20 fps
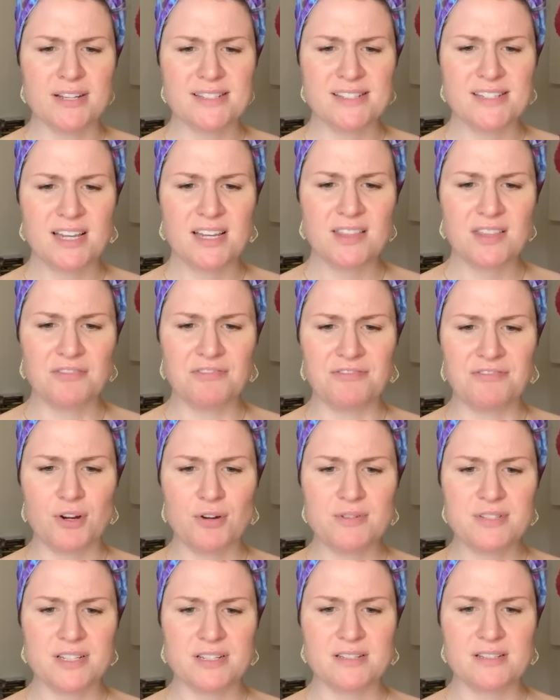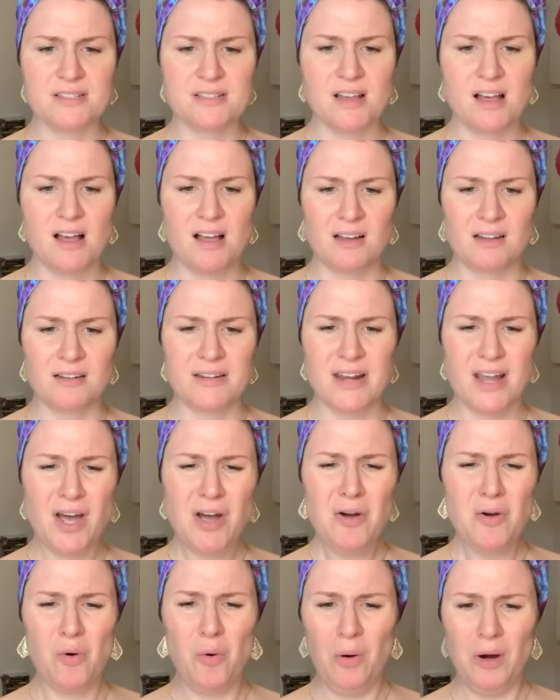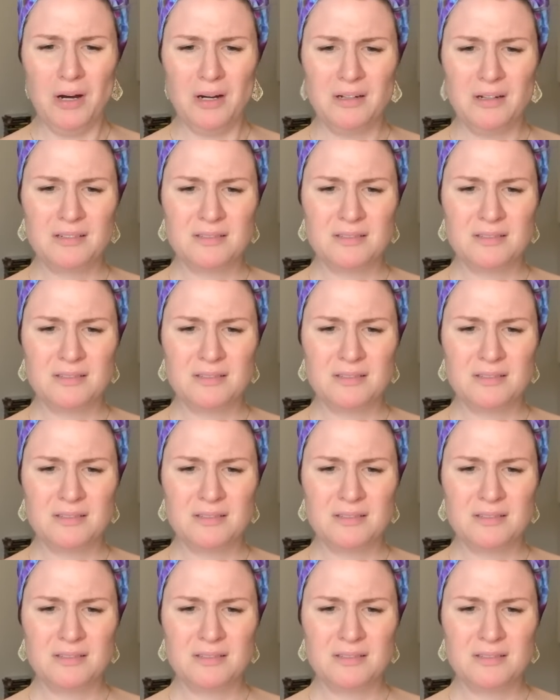sing the Frozen song. No.